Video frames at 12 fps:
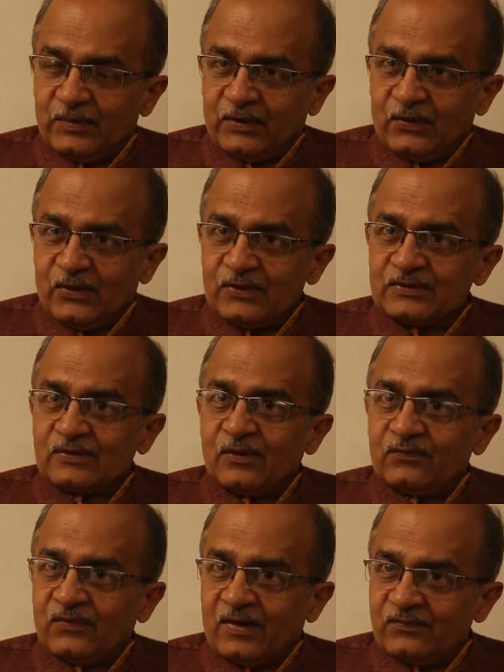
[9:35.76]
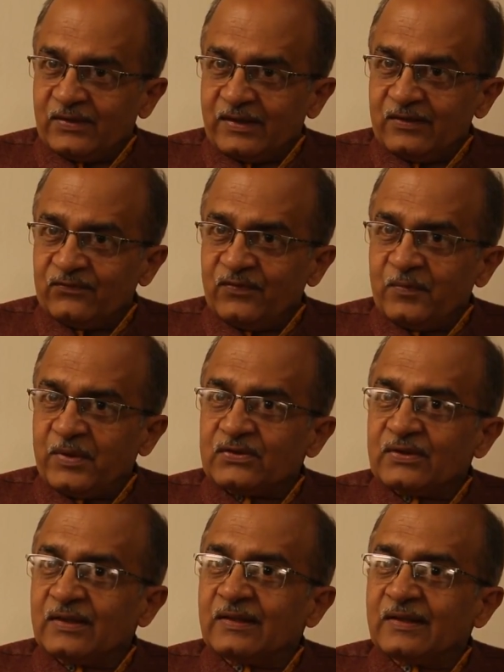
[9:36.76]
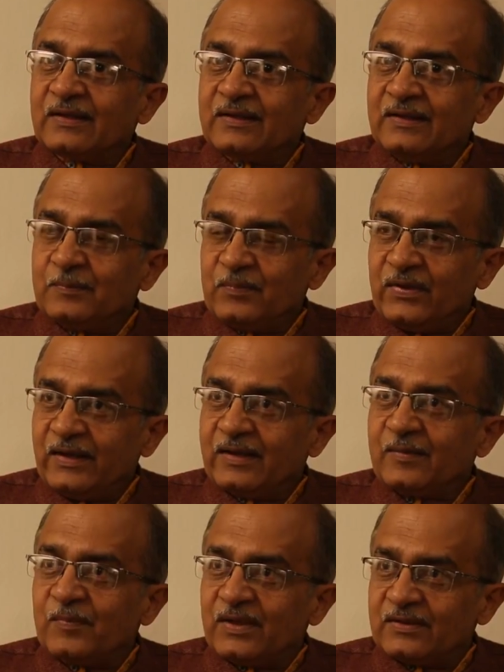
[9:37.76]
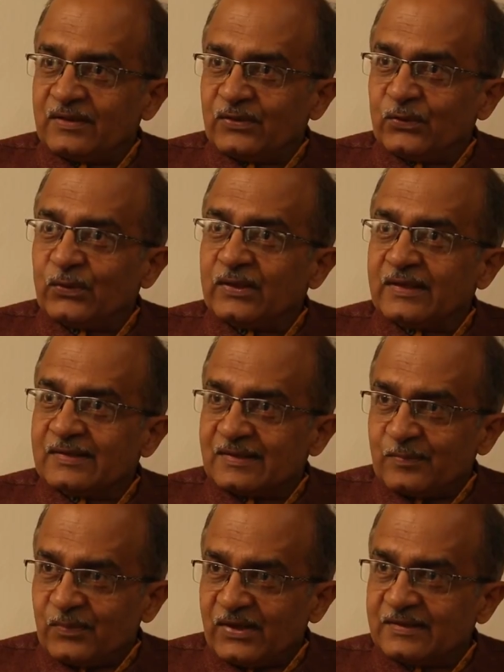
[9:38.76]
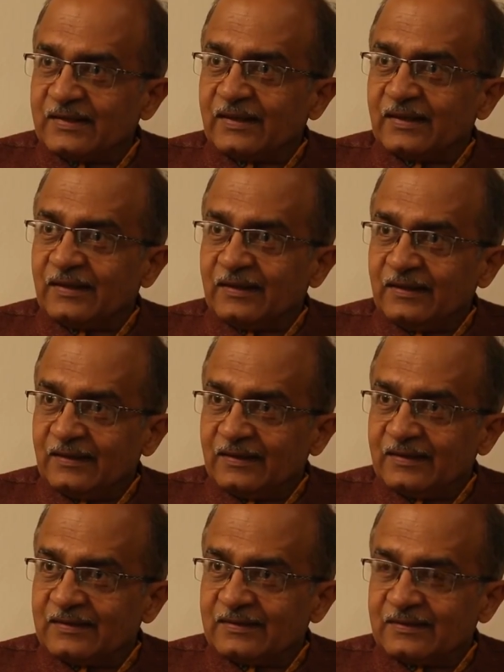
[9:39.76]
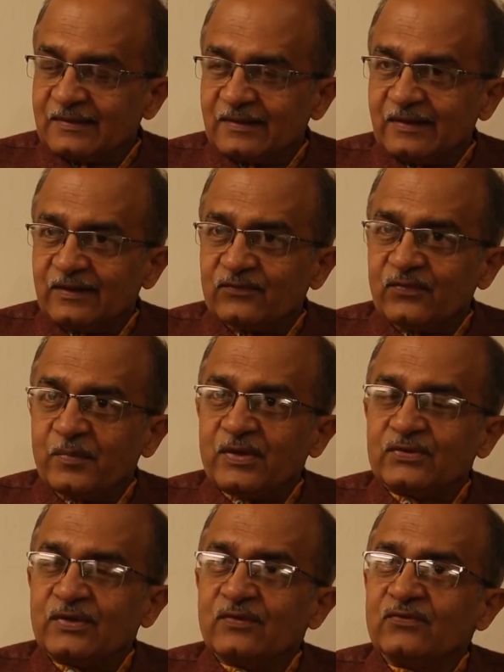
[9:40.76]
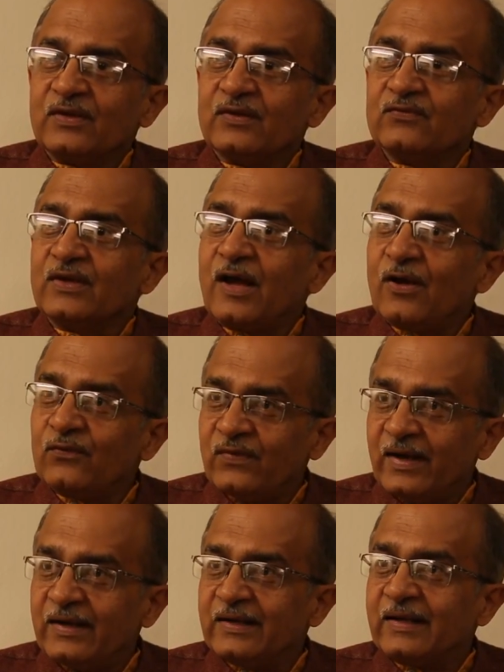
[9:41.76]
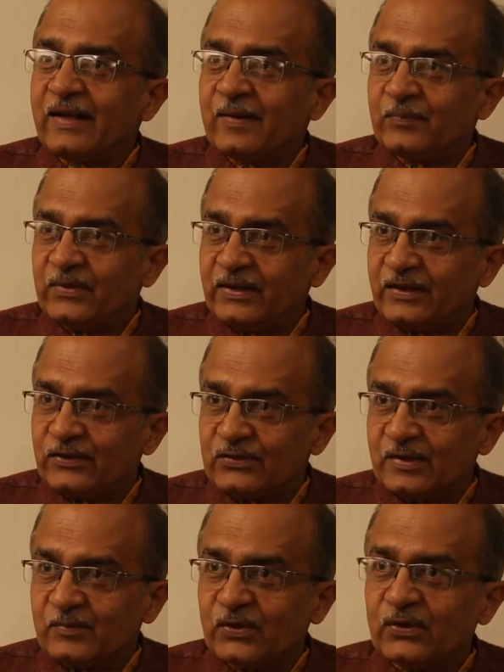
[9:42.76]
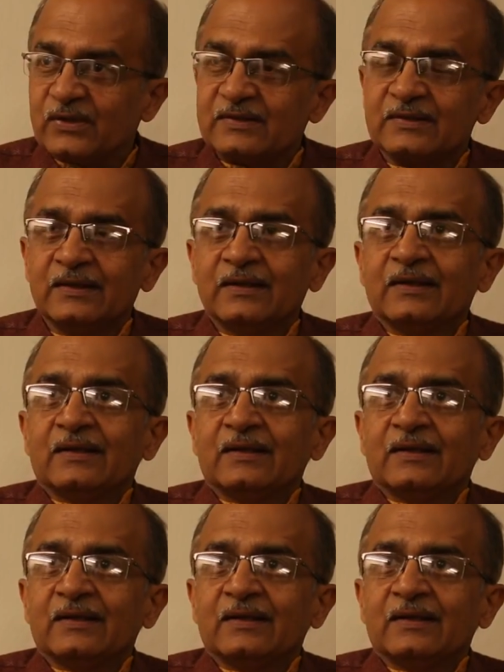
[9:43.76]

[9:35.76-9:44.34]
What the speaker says: because of our information that he played a major role in suppressing this information, we have now filed an application, because